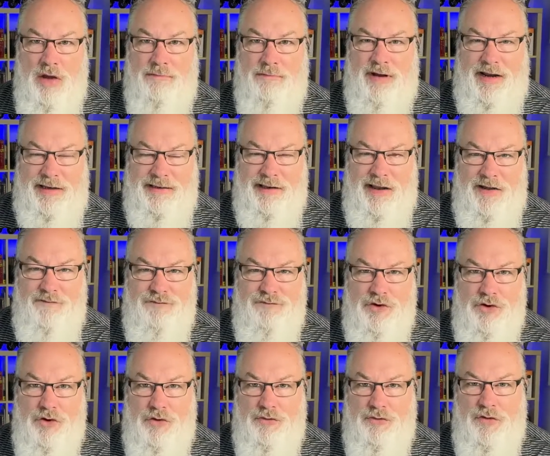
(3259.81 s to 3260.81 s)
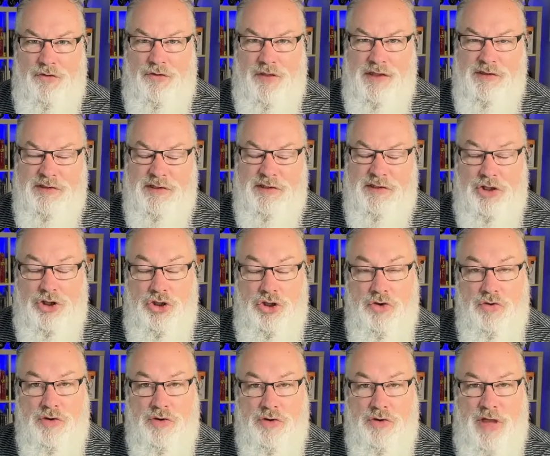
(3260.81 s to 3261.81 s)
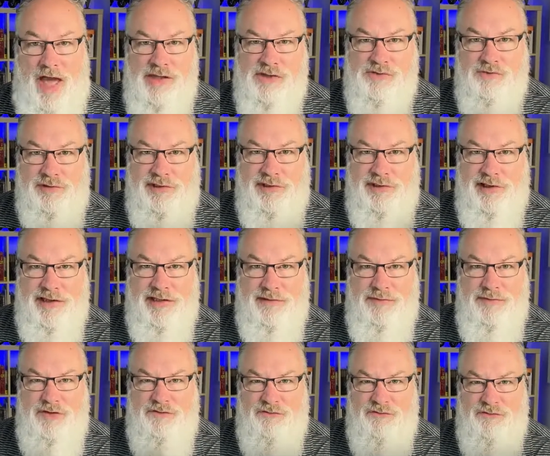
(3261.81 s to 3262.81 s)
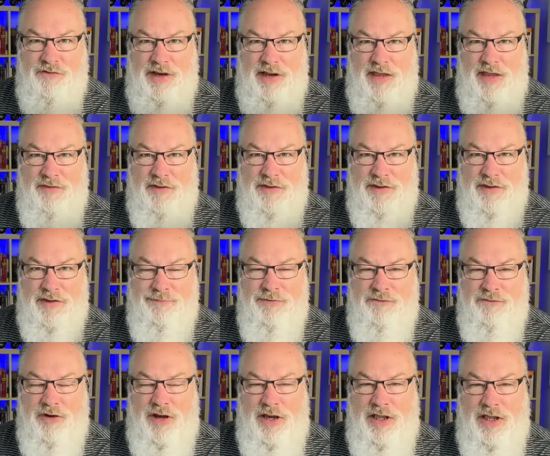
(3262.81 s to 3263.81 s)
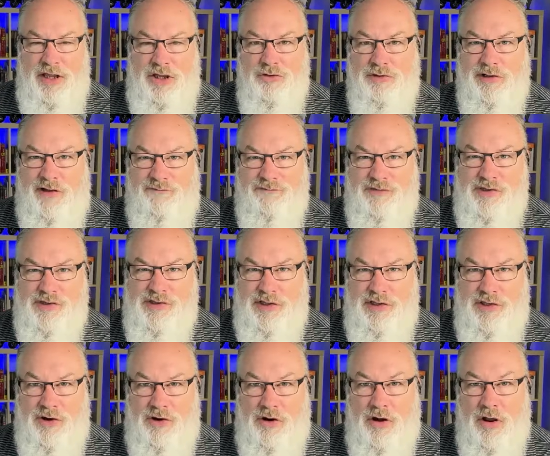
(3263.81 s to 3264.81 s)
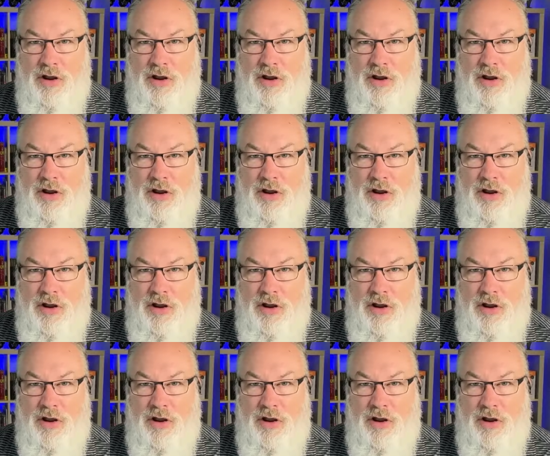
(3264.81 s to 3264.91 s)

but I'd love to know the things that you guys would like to be trained on, the type of training you'd love to see here.